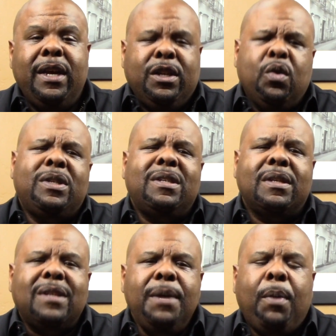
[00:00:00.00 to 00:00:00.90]
So is
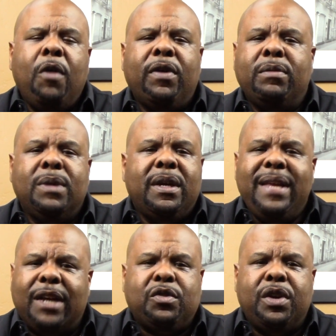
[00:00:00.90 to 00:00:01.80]
this a sleepover?
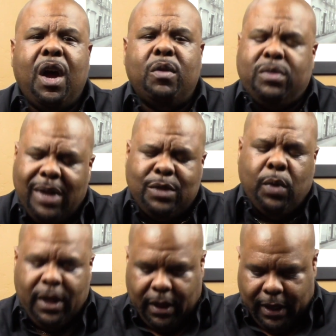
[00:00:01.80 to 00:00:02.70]
Yes or no? So that's
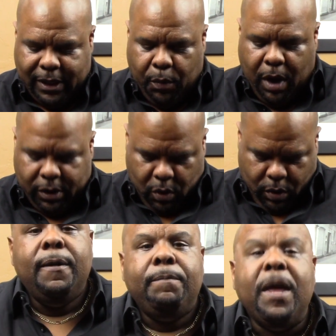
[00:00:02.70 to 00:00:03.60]
one of the things that we also want.